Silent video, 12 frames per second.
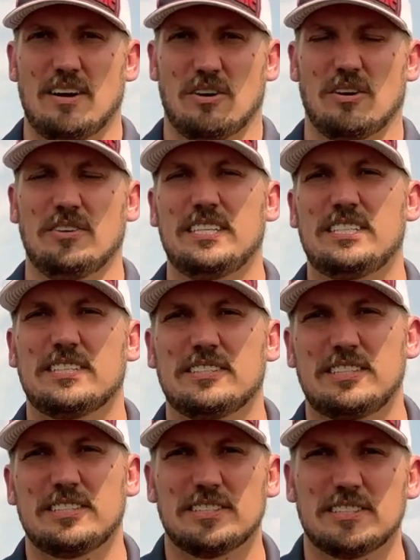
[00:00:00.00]
or reach out
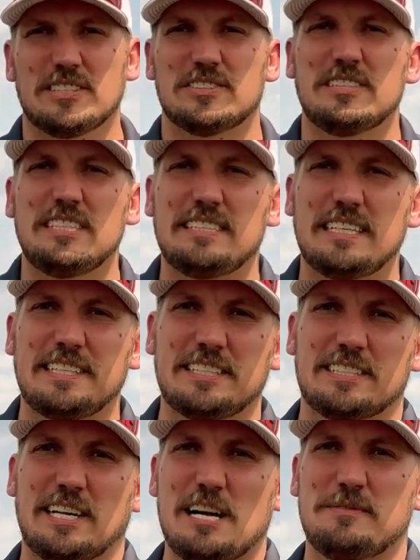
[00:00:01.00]
to your local retailer,
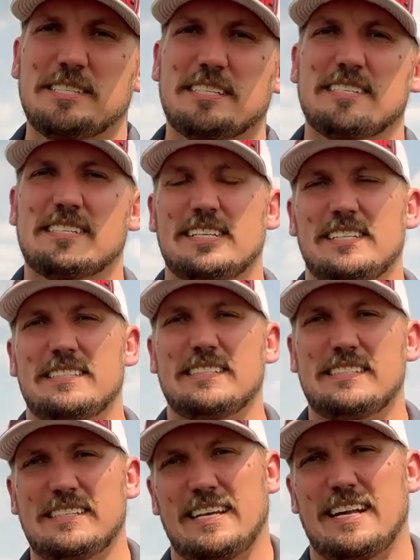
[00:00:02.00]
agronomist,
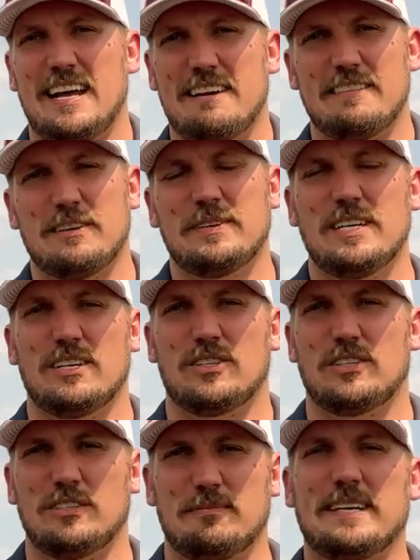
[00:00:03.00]
consultant, and have them get a
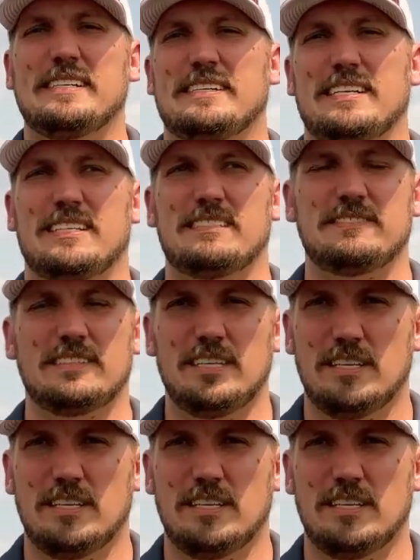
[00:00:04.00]
hold of myself